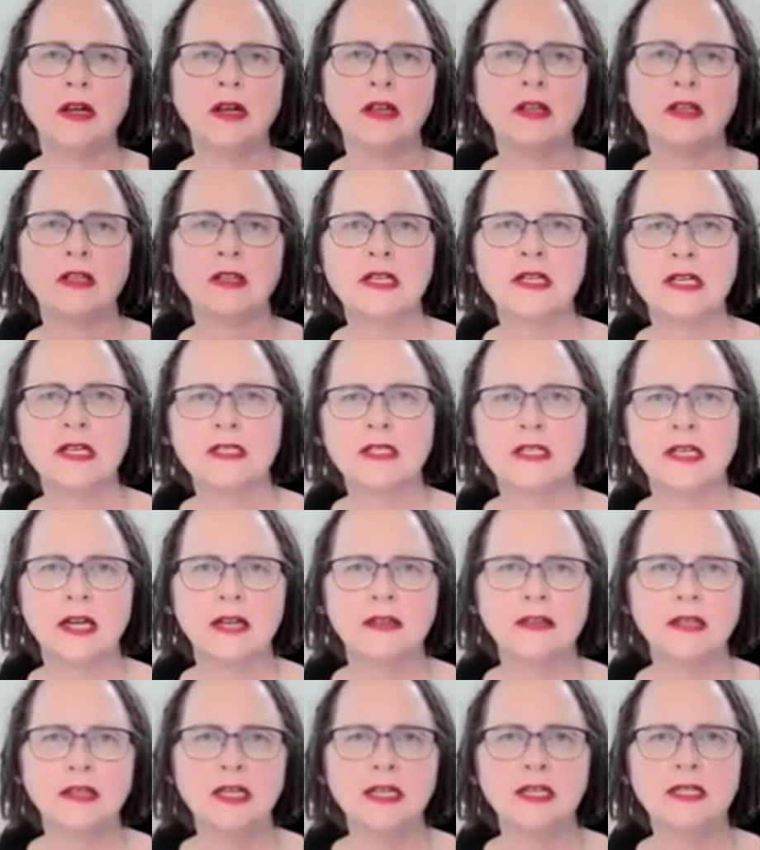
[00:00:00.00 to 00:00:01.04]
and the next day
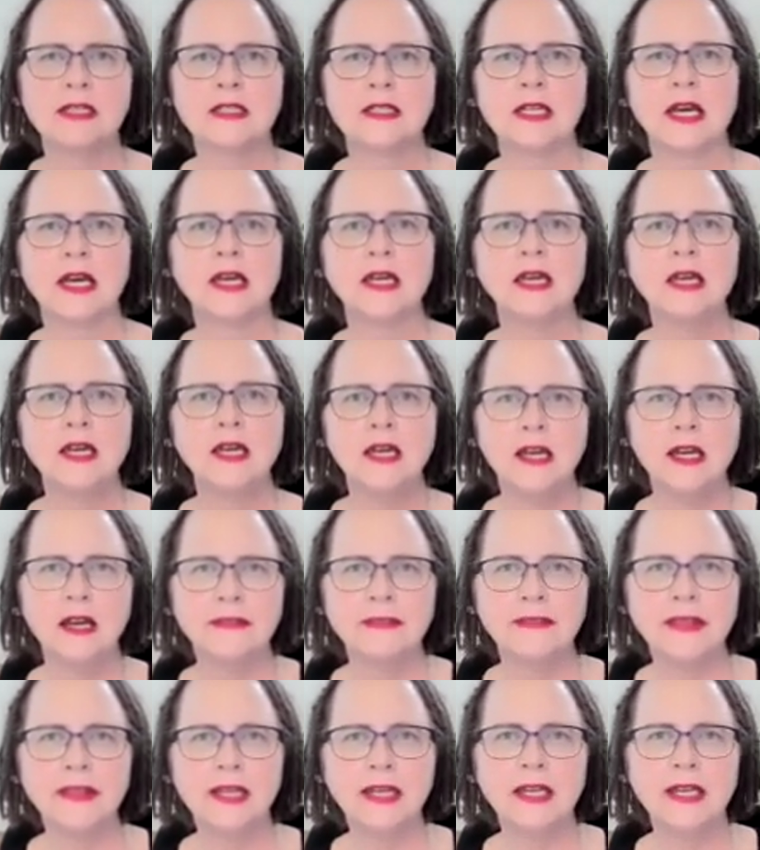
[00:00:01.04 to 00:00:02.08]
and the next day.
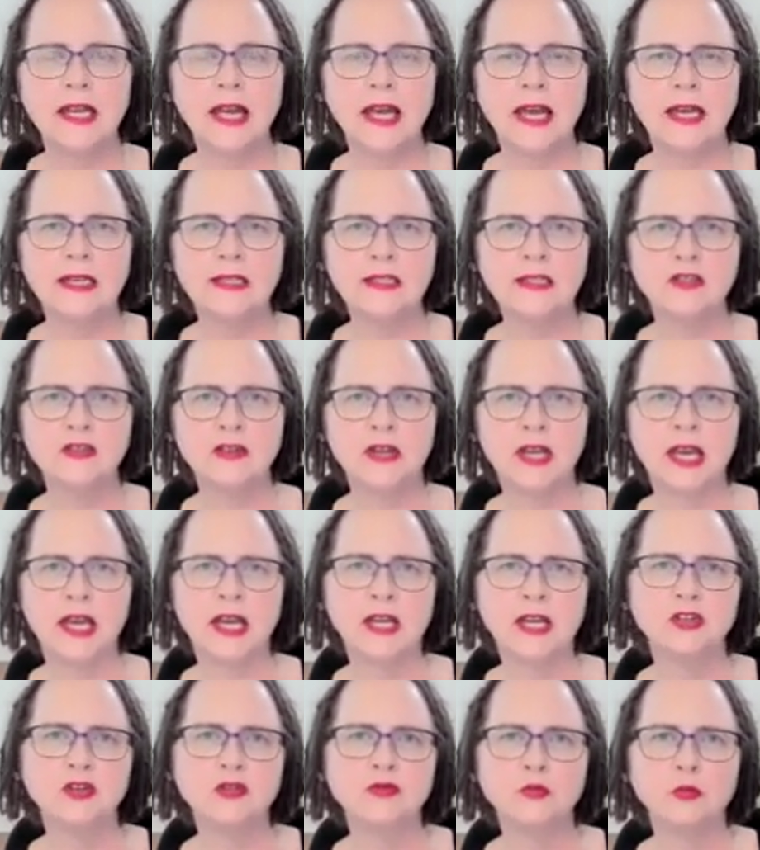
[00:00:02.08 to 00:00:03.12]
And then as you
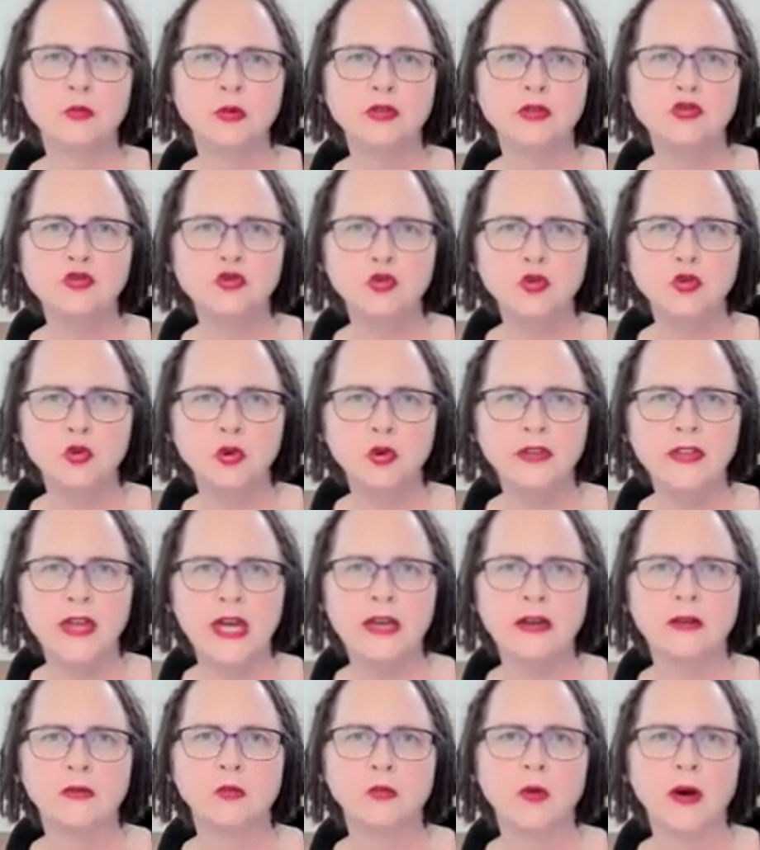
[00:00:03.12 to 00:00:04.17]
can, you withdraw
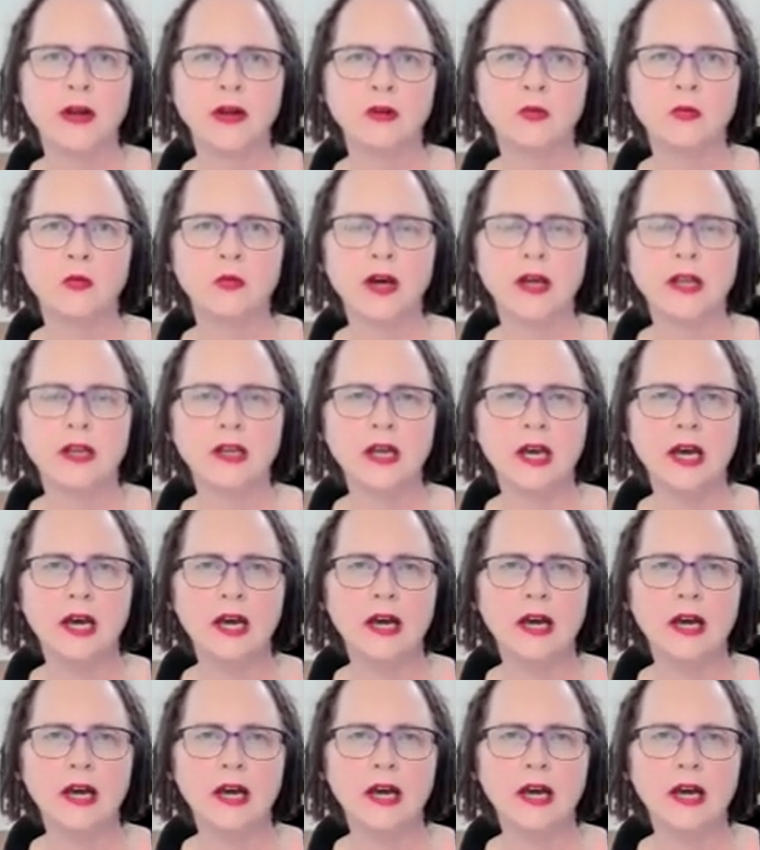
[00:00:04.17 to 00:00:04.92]
that one-on-one,